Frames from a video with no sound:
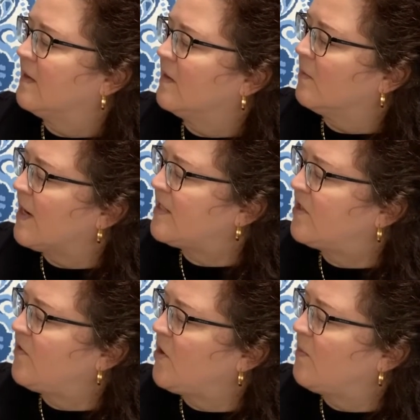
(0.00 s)
The rest
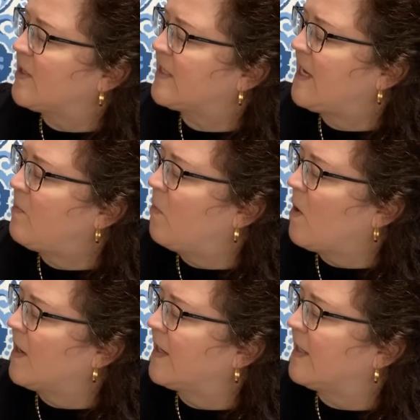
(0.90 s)
of you must keep
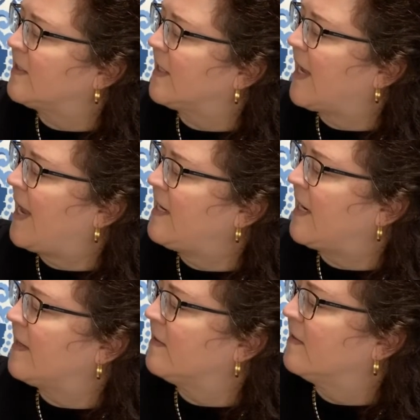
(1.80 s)
walking to Kenya.